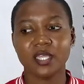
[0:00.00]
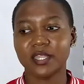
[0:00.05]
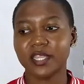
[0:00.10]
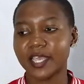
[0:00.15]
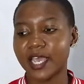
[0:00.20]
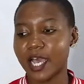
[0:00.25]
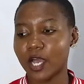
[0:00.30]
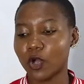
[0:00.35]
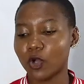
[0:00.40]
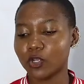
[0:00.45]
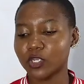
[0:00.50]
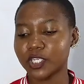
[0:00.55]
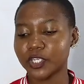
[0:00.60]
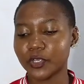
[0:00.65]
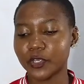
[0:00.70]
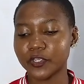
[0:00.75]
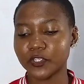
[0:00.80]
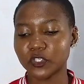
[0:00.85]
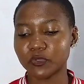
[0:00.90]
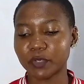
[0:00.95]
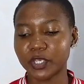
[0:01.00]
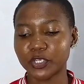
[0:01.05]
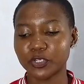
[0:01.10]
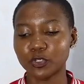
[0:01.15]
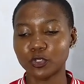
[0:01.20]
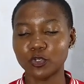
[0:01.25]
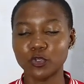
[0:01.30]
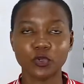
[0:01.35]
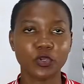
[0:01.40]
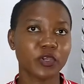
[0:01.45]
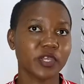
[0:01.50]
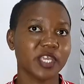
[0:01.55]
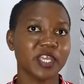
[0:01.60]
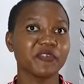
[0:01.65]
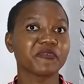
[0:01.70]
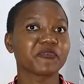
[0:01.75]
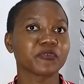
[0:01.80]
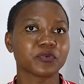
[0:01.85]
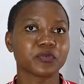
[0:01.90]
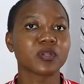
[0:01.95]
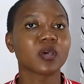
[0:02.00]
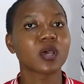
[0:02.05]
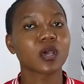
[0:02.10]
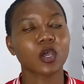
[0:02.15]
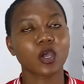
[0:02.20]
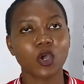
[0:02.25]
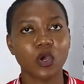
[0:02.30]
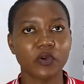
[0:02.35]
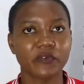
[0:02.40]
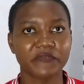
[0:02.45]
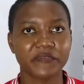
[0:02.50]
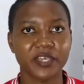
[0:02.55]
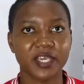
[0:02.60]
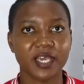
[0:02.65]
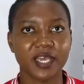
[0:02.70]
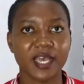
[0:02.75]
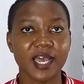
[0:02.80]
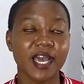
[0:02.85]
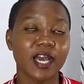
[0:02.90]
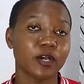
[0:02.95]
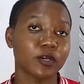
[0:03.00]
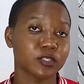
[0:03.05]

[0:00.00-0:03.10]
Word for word: They are only going to make you look even curvier